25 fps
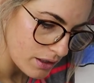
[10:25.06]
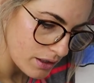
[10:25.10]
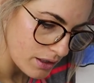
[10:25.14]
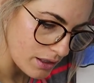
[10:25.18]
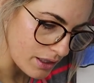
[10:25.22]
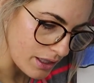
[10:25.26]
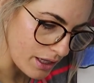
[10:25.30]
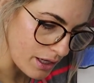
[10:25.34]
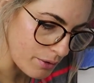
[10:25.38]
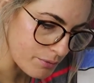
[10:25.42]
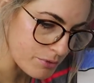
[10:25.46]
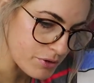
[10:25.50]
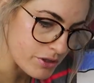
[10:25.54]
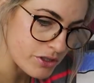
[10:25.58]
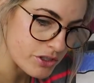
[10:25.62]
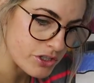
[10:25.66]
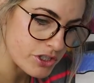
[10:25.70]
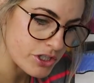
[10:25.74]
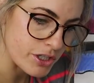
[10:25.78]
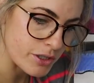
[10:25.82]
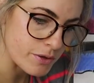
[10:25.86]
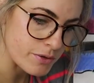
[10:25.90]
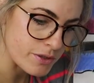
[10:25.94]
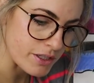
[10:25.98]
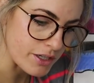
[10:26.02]
Now, I'm just
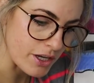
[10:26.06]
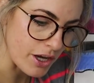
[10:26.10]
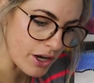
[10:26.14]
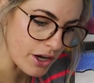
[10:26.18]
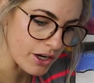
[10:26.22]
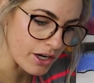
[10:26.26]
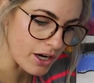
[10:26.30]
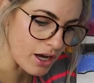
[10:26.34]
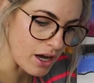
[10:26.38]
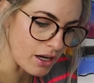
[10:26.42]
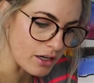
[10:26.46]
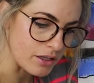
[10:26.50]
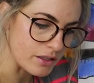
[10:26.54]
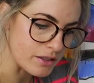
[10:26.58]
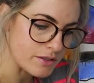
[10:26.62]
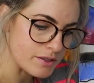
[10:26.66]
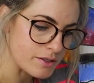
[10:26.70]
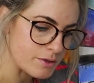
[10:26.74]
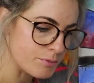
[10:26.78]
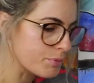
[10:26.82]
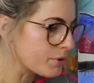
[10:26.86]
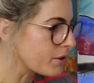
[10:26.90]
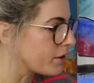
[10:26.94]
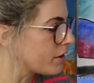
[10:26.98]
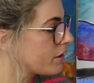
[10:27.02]
choosing her
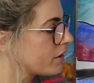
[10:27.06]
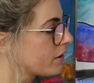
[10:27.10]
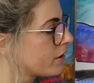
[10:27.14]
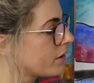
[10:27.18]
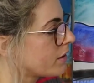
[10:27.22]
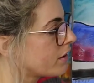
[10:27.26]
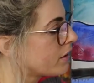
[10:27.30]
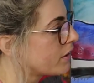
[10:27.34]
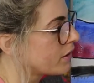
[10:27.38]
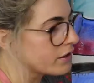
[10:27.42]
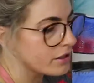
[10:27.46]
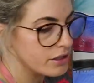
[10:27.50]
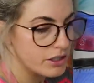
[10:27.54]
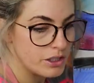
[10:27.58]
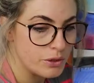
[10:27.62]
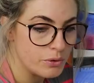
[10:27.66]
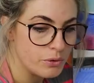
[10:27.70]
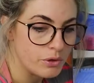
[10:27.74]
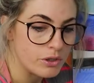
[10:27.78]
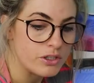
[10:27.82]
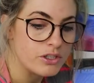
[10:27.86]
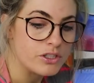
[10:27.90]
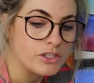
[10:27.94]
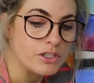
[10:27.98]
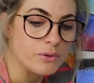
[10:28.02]
colours, but you
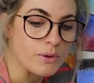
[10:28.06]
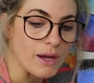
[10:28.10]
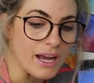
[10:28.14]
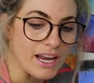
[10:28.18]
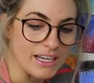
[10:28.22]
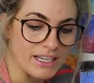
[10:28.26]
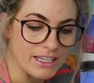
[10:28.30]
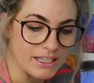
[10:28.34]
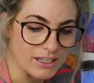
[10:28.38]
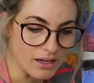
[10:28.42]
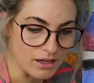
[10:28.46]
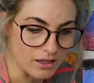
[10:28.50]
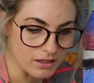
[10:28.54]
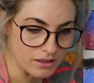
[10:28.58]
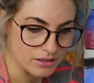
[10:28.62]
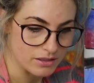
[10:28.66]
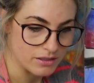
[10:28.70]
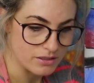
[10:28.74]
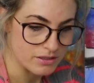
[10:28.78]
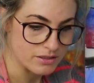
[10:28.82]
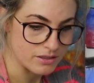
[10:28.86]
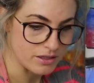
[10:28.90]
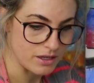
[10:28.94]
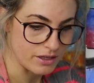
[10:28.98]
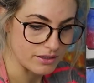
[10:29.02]
can do any colours.